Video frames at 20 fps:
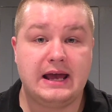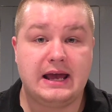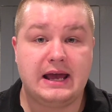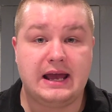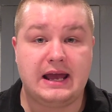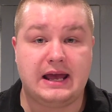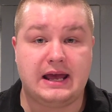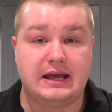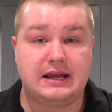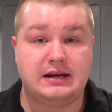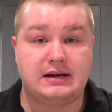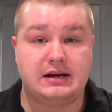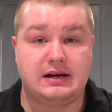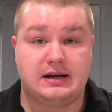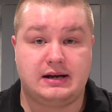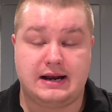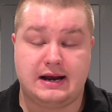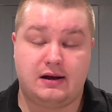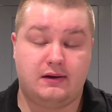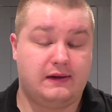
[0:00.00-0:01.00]
and
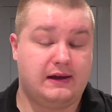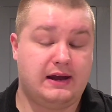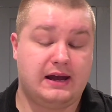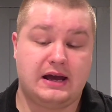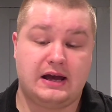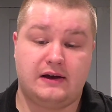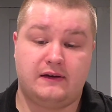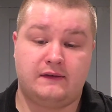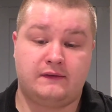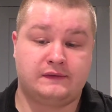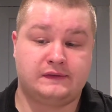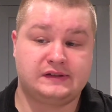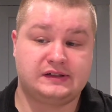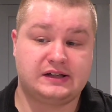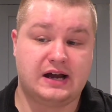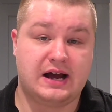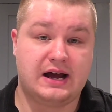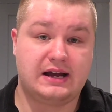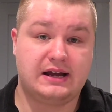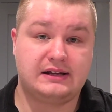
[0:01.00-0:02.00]
now they have
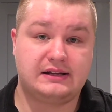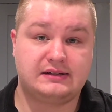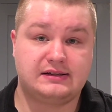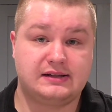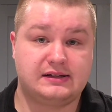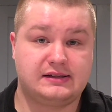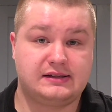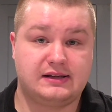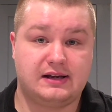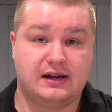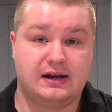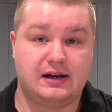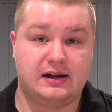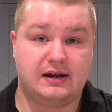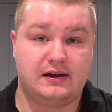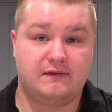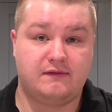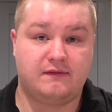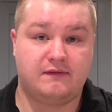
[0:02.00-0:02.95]
signs that say